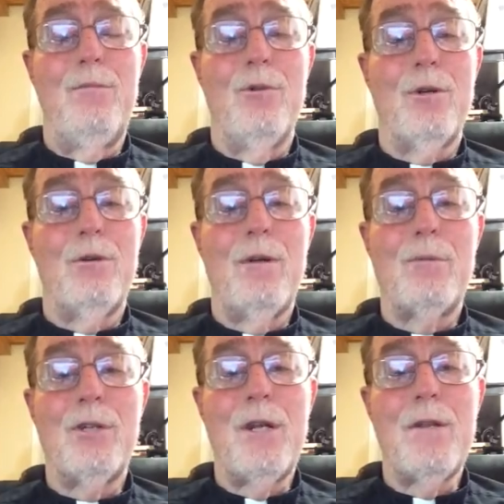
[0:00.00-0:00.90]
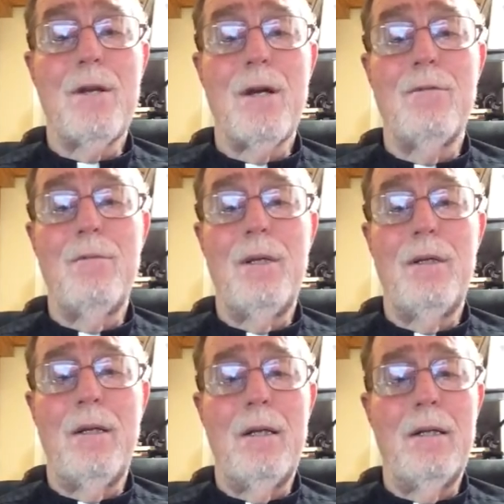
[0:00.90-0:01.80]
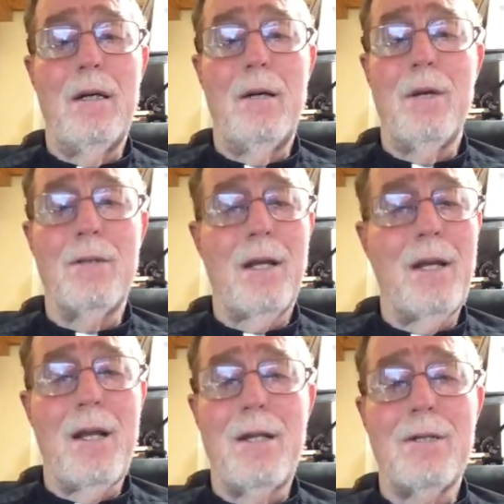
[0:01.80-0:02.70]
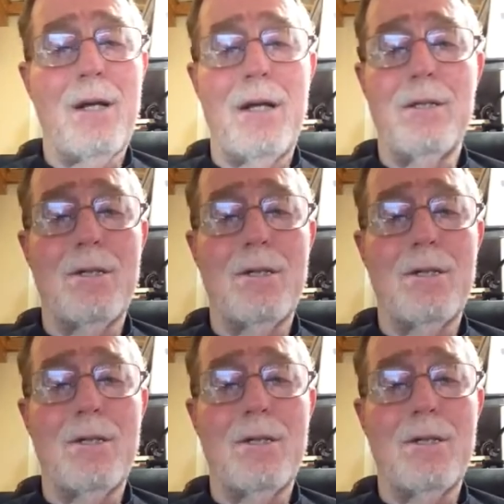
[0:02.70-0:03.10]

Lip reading: more corruption in the government, and I'm not taking any sides.